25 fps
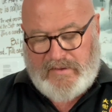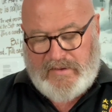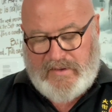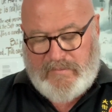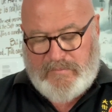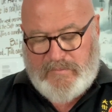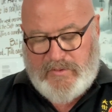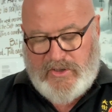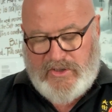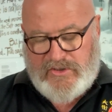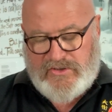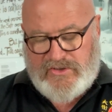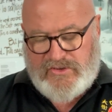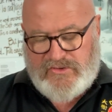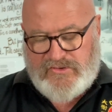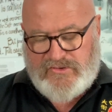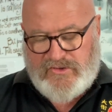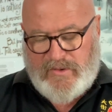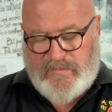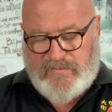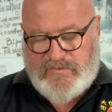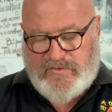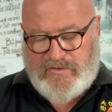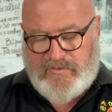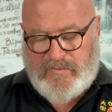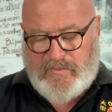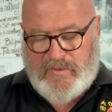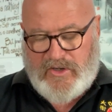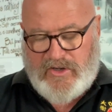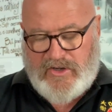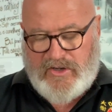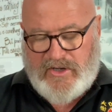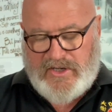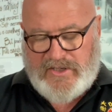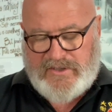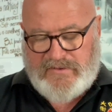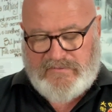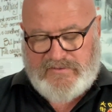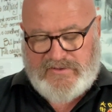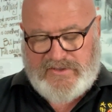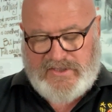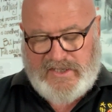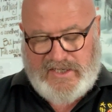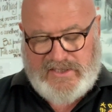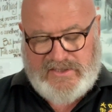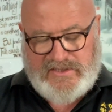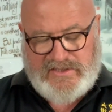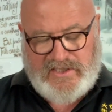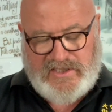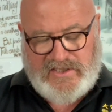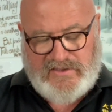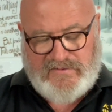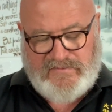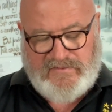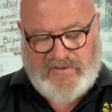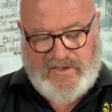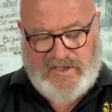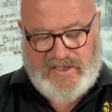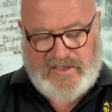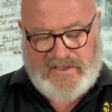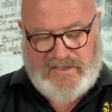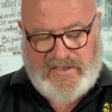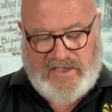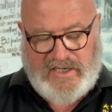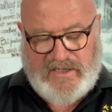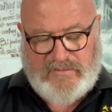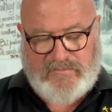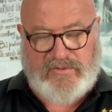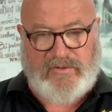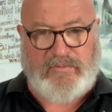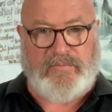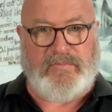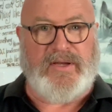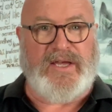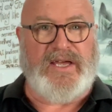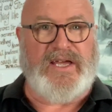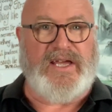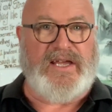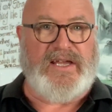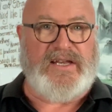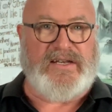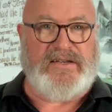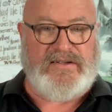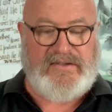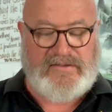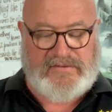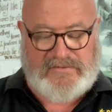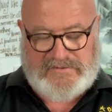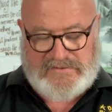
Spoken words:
A person drops from a height of, say, 6 feet unprepared.